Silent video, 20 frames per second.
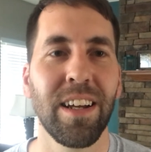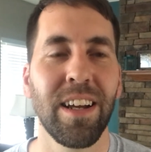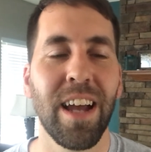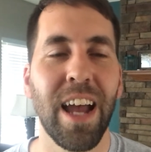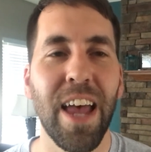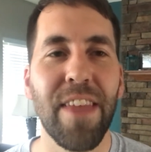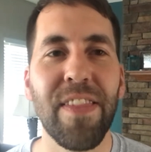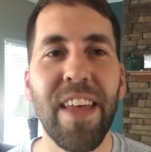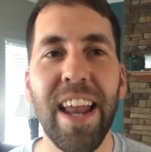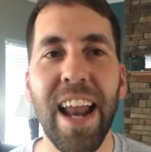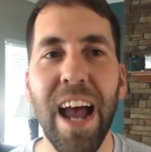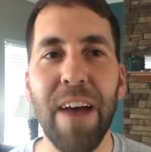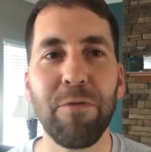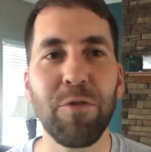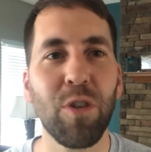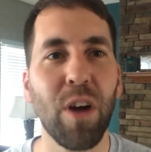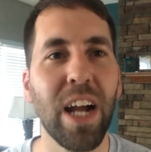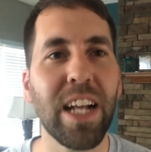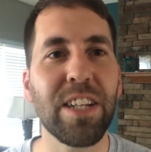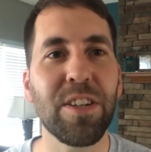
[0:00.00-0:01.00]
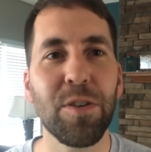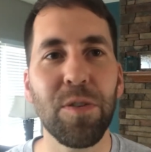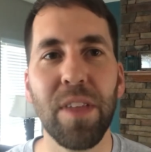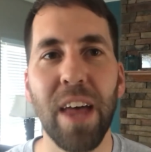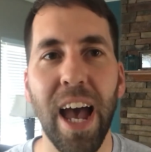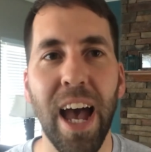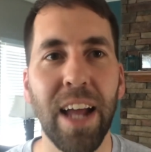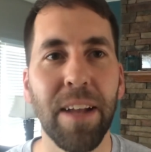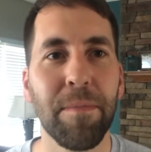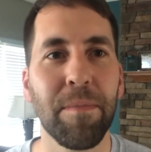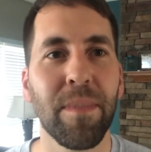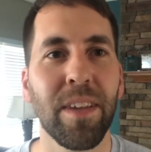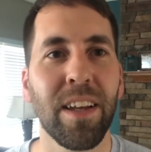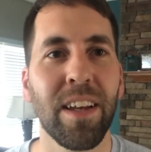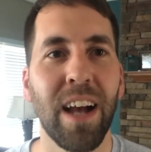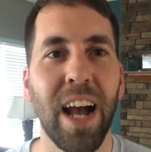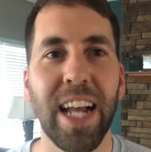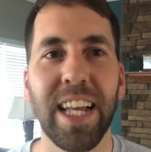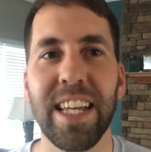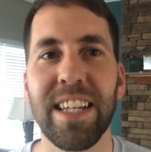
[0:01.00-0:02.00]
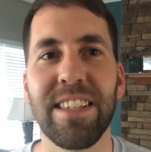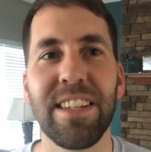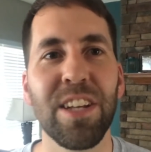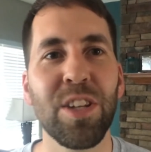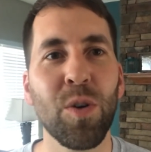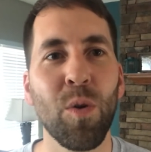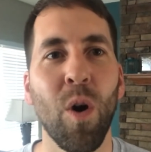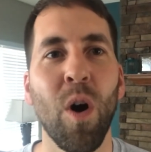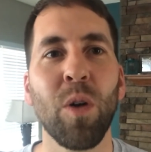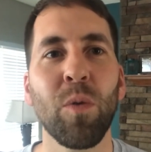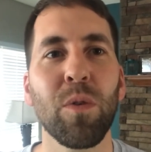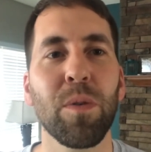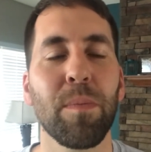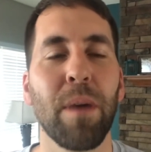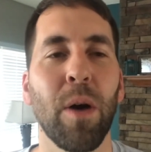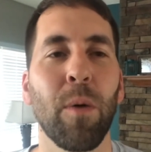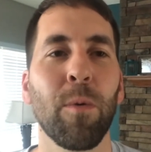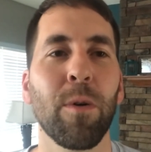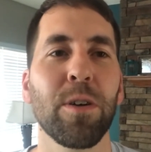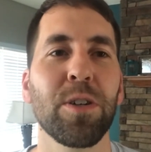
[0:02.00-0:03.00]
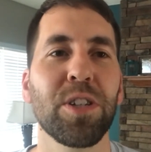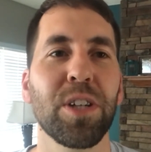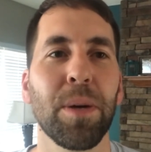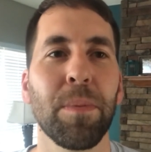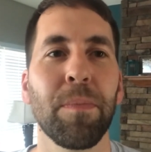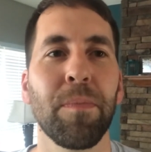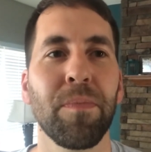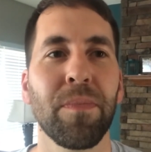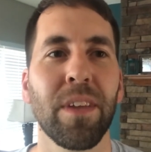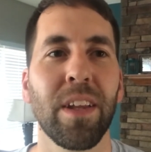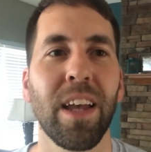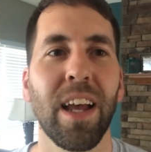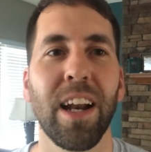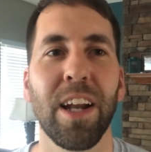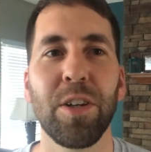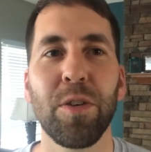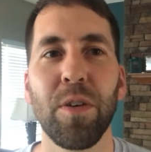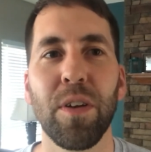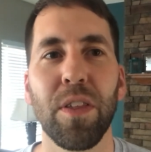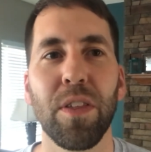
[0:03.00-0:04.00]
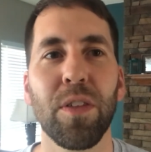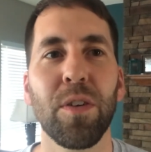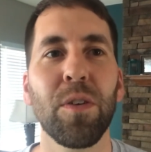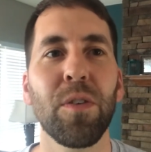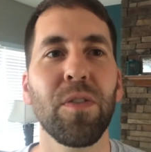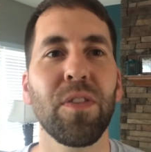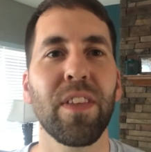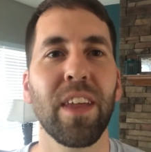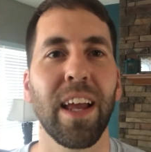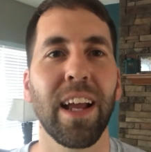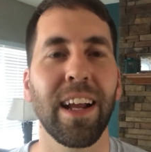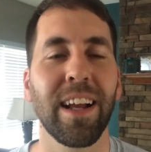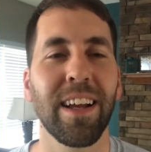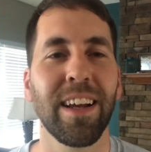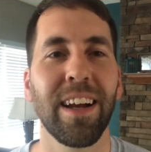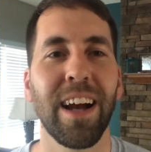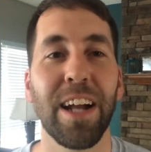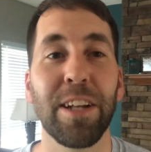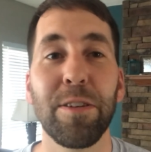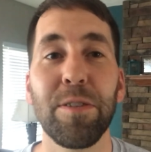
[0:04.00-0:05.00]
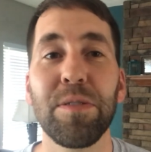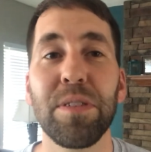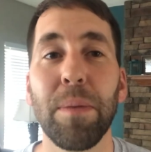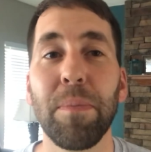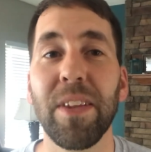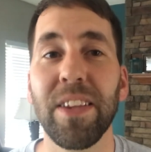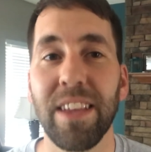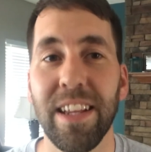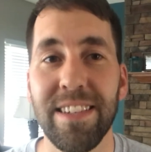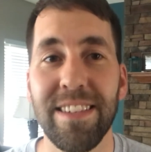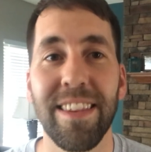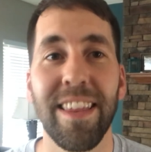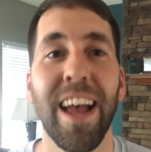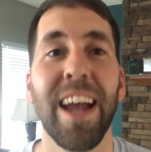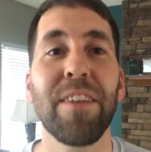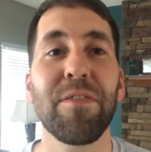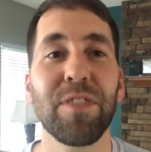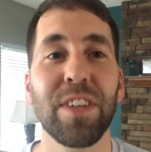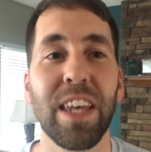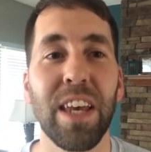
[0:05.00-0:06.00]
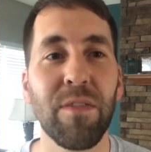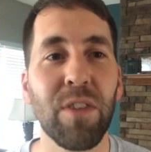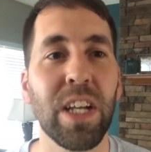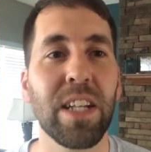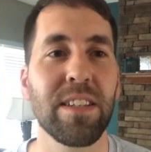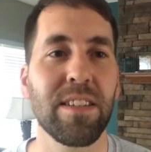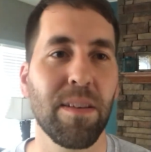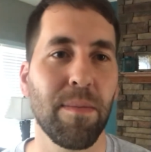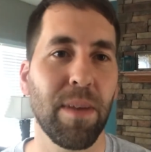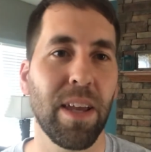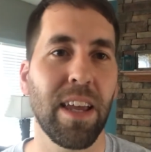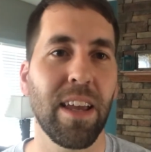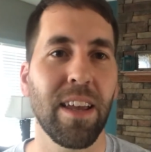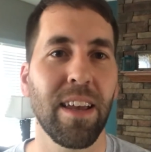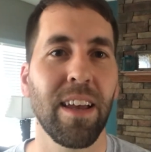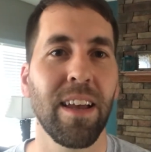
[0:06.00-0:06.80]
And then after I do that, I continue on with my worship and I do a third thing. I do something that's life-giving to me.